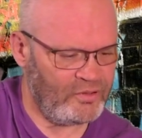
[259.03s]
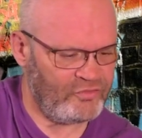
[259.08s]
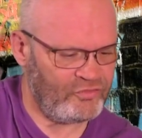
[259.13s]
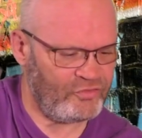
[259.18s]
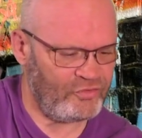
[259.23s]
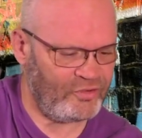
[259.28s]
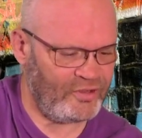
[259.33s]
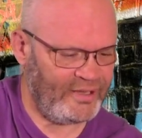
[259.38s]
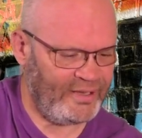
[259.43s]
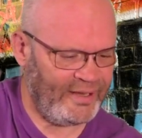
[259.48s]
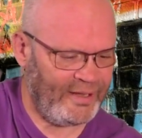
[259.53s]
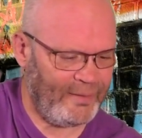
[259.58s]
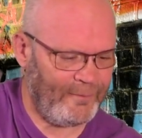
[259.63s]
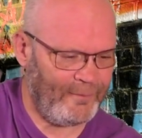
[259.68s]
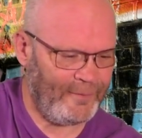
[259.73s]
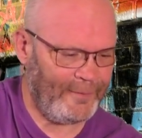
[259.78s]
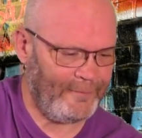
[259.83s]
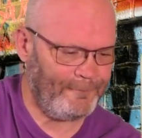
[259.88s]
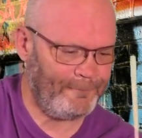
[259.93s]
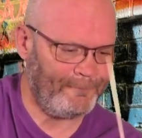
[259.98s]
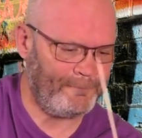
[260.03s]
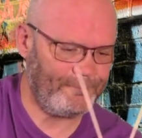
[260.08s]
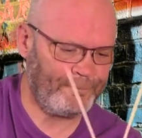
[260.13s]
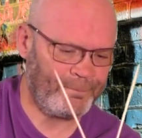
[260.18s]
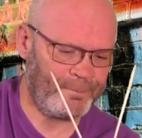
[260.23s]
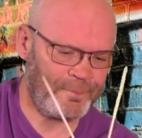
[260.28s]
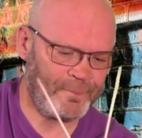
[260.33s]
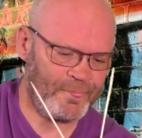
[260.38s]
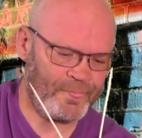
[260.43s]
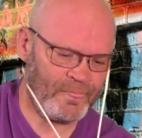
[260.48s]
Try that one.
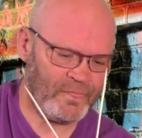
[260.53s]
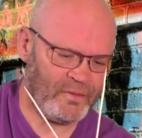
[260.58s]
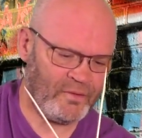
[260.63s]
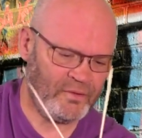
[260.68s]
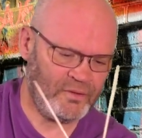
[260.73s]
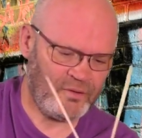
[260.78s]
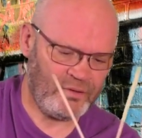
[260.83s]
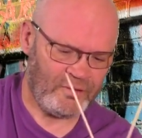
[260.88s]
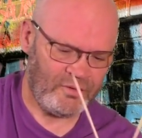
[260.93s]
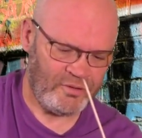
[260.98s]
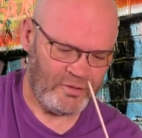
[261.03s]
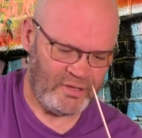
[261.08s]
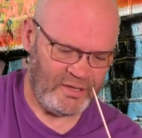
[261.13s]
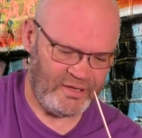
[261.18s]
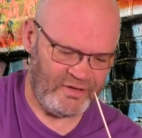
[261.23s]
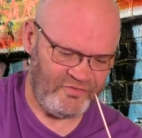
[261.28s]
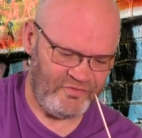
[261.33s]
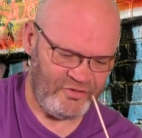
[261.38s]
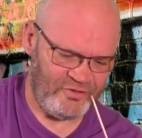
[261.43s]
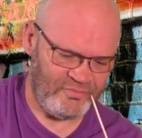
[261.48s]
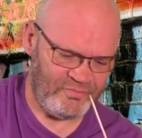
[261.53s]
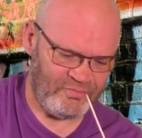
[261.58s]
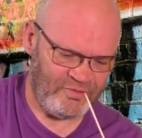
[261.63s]
And if